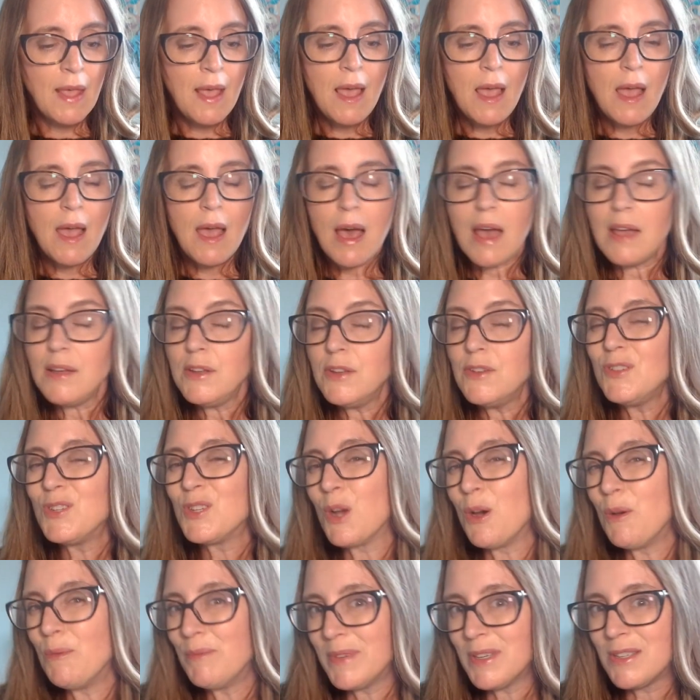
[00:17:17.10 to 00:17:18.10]
I used
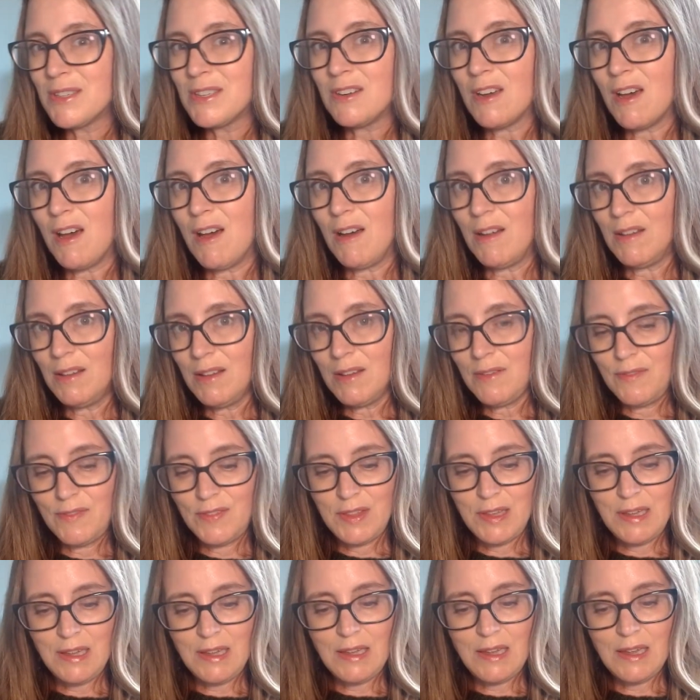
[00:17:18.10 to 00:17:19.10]
almost all of
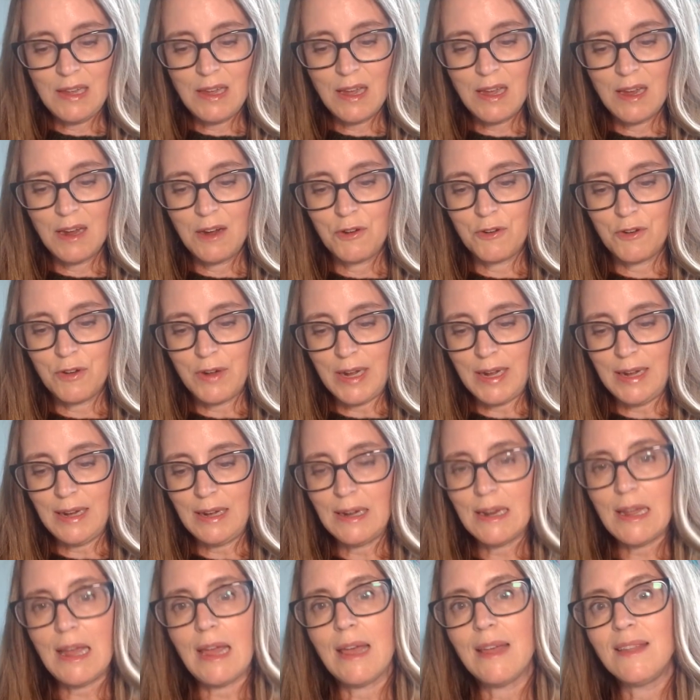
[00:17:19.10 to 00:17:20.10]
the
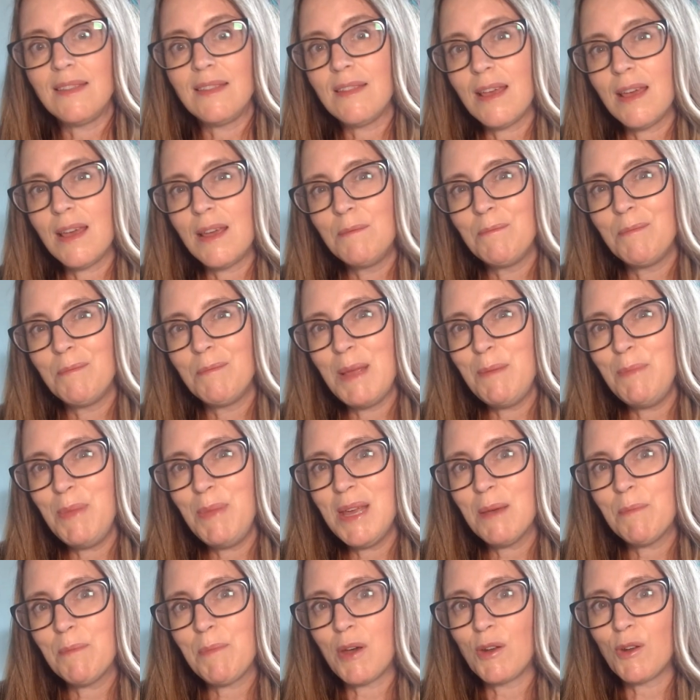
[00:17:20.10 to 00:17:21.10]
green and then
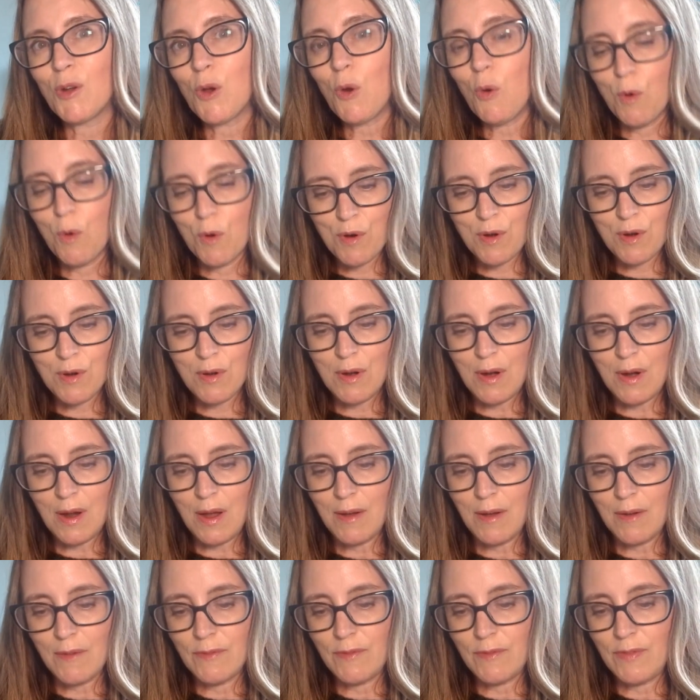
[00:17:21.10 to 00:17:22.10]
maybe about a quarter
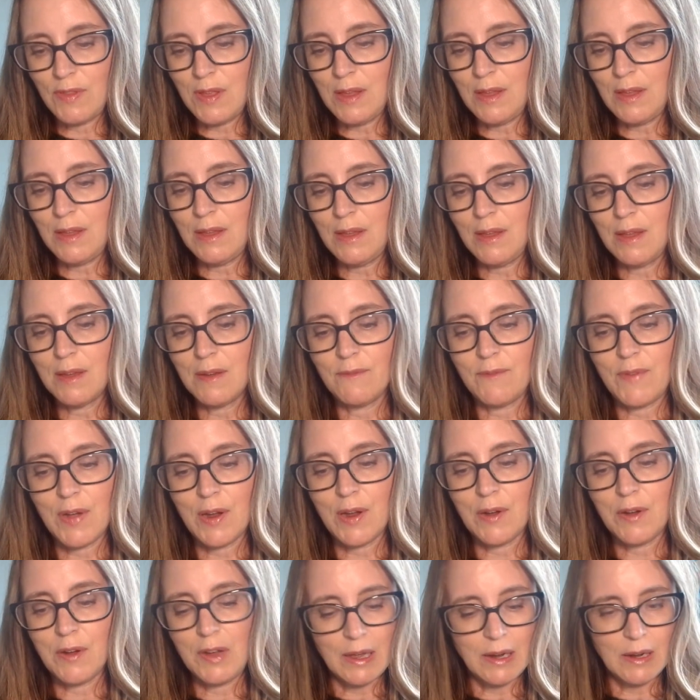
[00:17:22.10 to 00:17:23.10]
of the
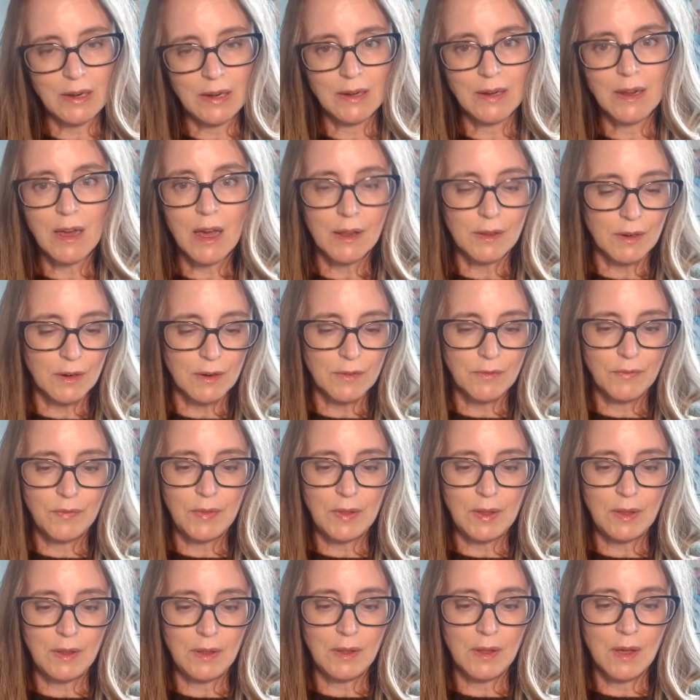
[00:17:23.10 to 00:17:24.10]
variegated color,
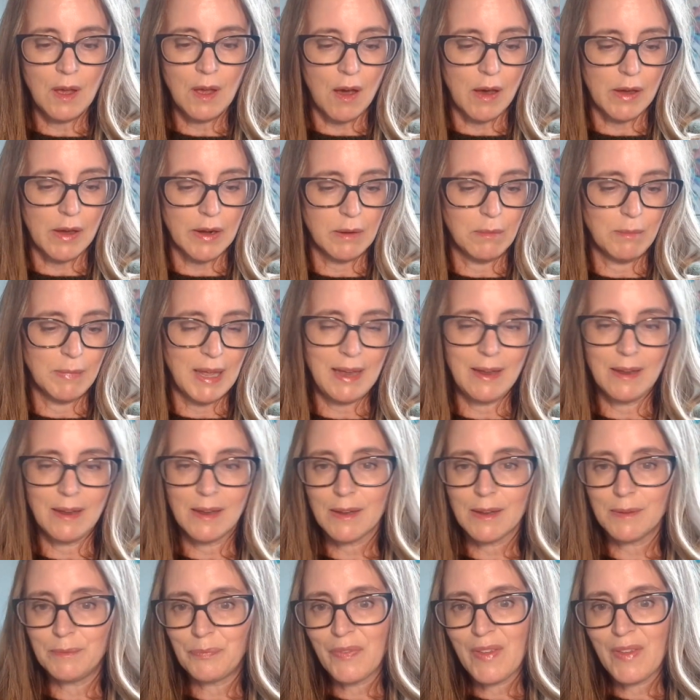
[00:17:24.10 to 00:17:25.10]
the Autumn Lake.
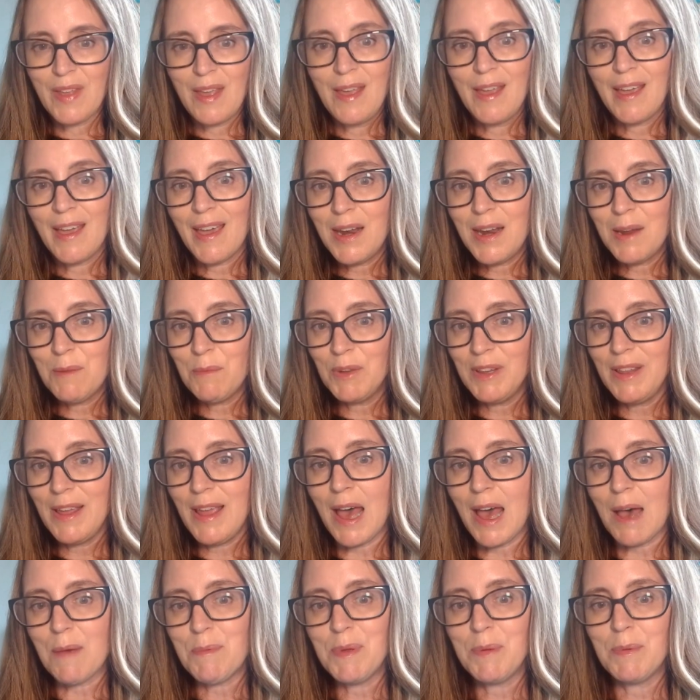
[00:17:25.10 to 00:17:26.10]
And I'm really
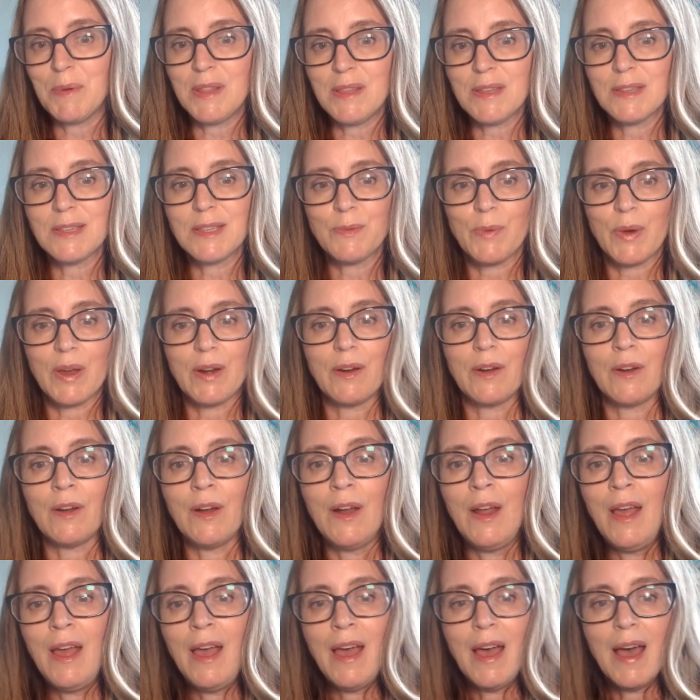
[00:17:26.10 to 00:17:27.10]
happy with this sweater.
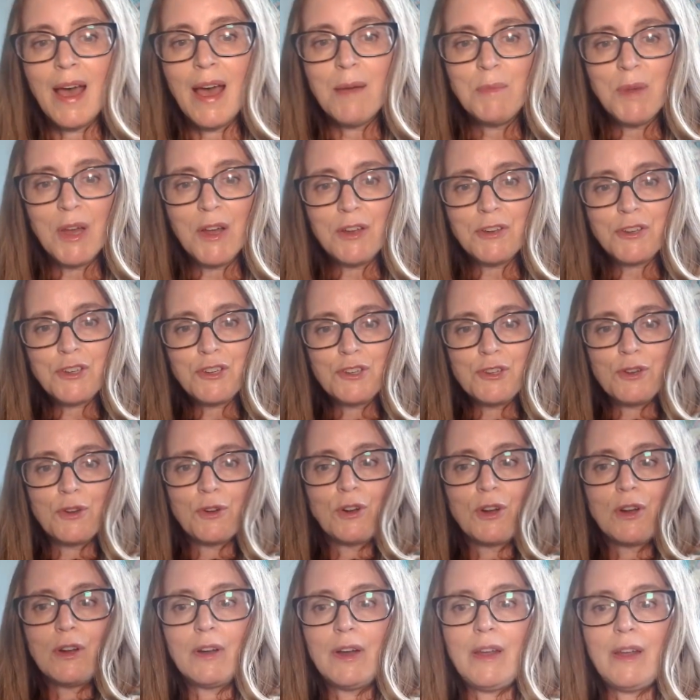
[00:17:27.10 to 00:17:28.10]
I'm not
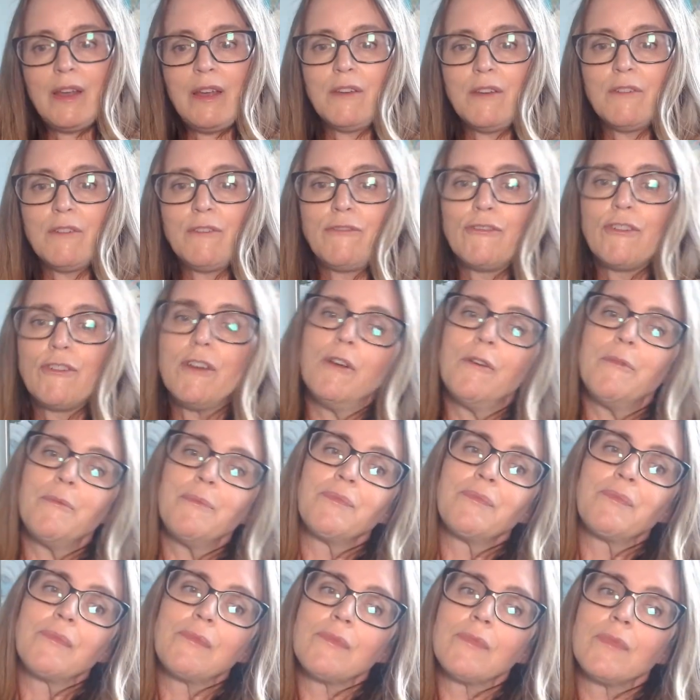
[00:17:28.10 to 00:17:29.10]
sure
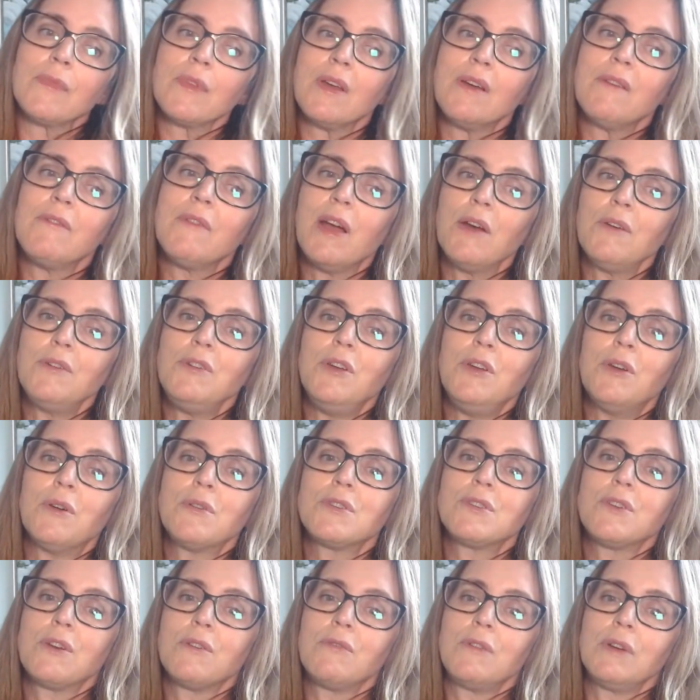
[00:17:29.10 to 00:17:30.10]
if round
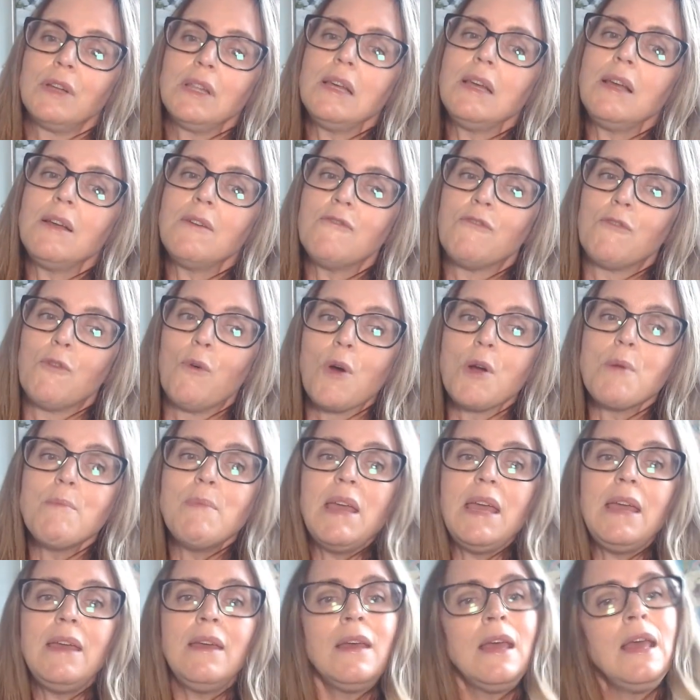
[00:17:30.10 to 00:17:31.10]
yokes are really for
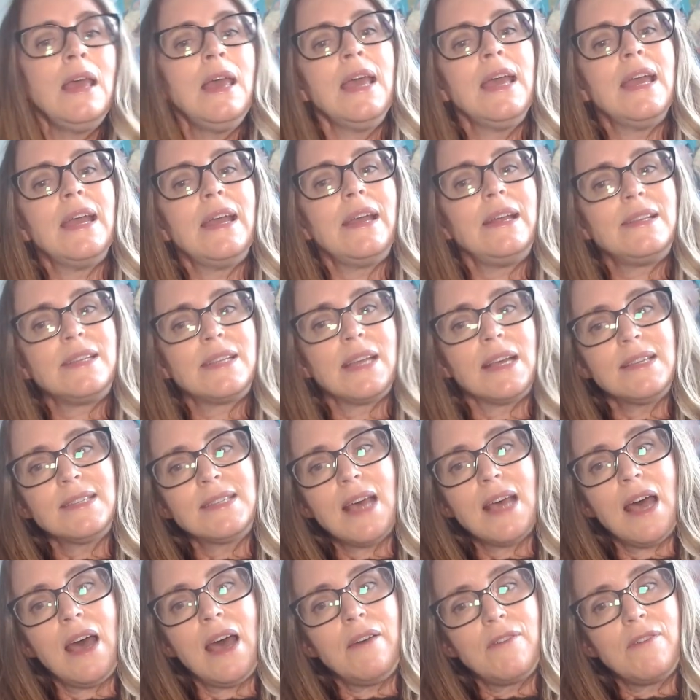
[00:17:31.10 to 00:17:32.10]
me. It does
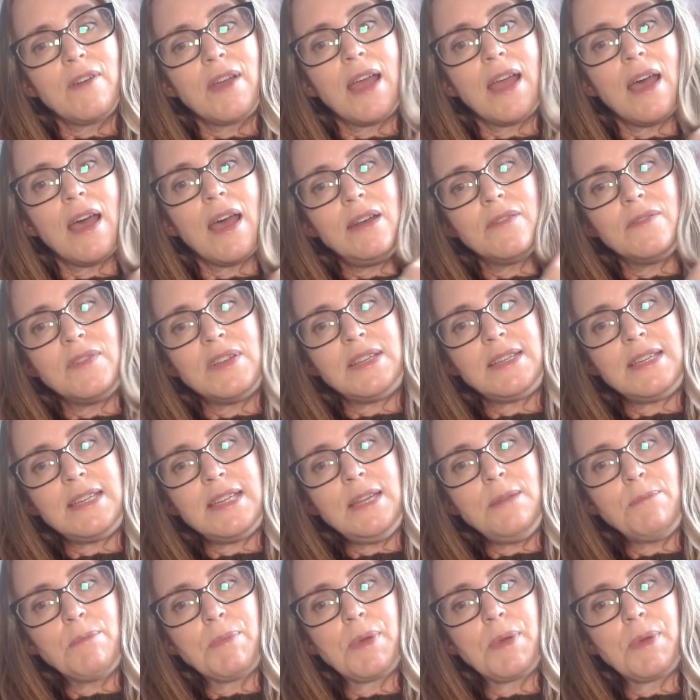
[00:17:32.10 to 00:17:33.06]
have kind of a deep,